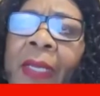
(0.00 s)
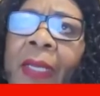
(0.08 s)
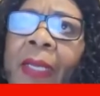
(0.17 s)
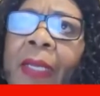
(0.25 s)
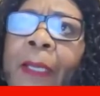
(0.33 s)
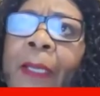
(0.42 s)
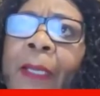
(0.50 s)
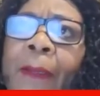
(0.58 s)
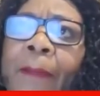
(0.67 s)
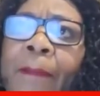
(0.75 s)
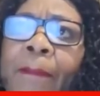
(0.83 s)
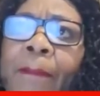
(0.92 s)

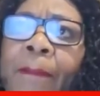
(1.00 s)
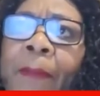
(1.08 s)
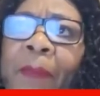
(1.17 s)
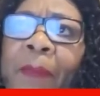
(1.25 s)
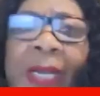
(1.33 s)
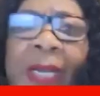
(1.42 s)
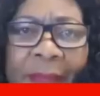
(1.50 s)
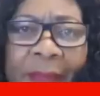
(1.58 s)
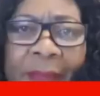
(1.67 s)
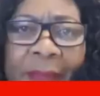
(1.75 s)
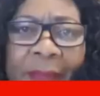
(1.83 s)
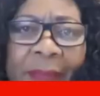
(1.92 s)
planned
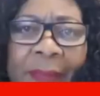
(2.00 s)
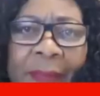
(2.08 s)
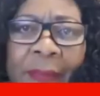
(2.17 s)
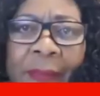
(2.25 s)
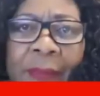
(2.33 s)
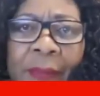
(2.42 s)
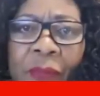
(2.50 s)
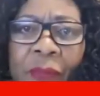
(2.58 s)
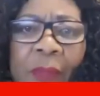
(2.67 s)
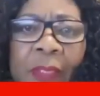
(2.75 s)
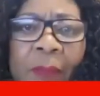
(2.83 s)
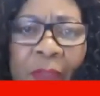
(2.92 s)
to be in
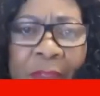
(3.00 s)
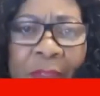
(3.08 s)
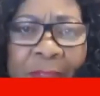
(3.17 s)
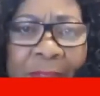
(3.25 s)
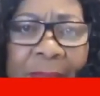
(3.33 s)
politics.